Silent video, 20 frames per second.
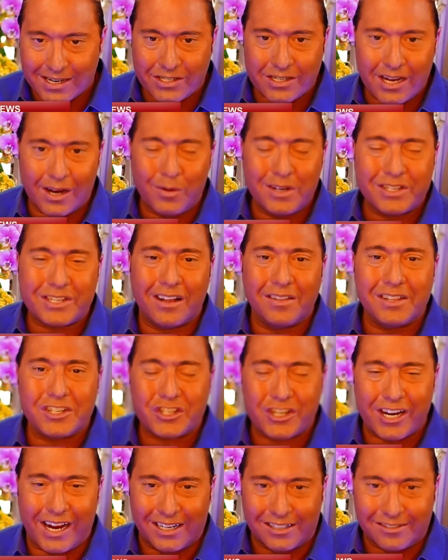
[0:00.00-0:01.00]
And last night we said
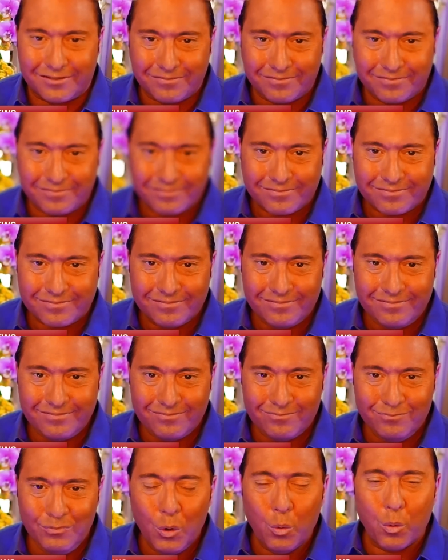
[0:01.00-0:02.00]
on this channel,
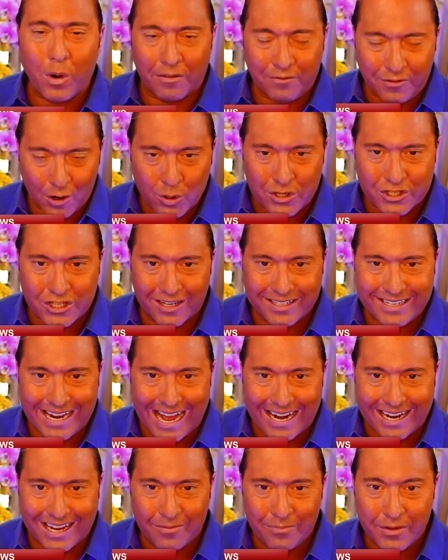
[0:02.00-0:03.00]
we're focused
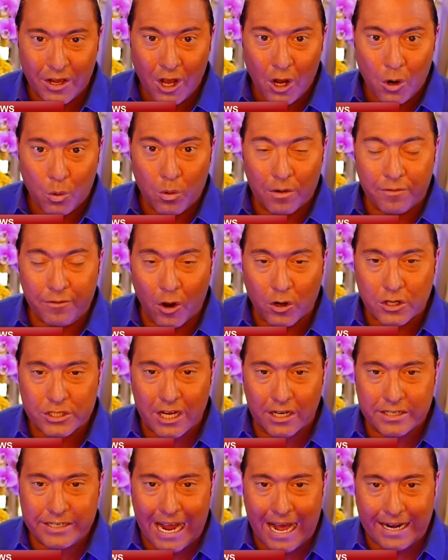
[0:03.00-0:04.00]
on data. We're
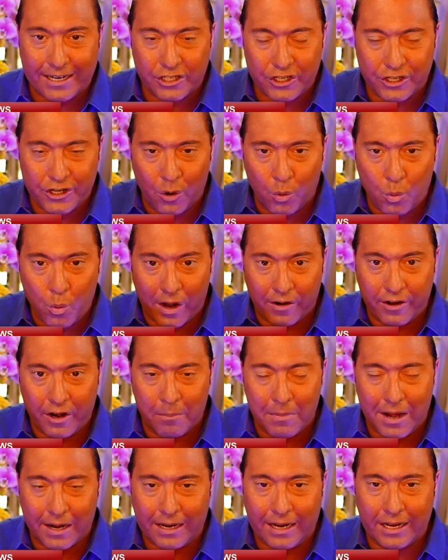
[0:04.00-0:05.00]
focused on data to know
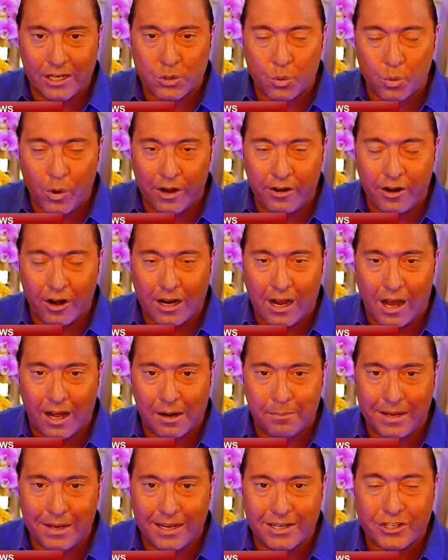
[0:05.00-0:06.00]
where your money is, where your
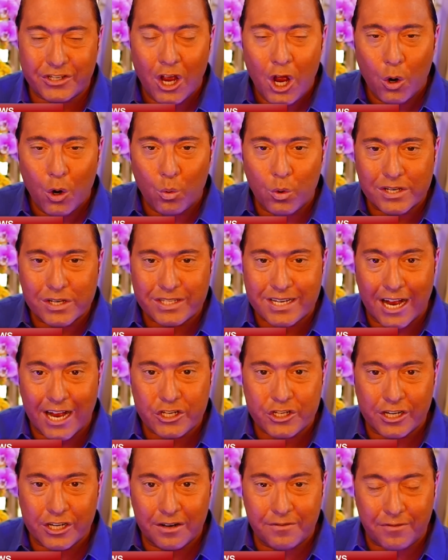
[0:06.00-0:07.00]
economy is,
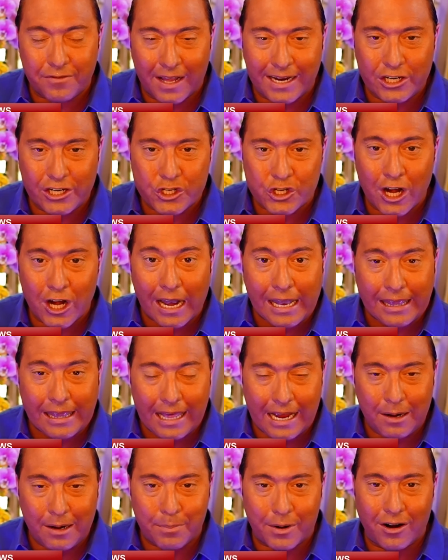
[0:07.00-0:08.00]
recession, inflation,
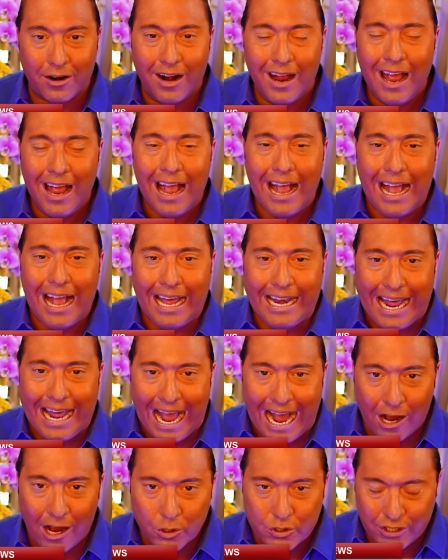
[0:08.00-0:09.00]
labor,
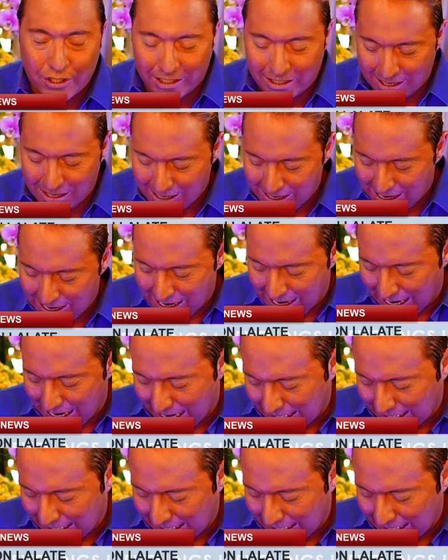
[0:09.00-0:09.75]
and housing.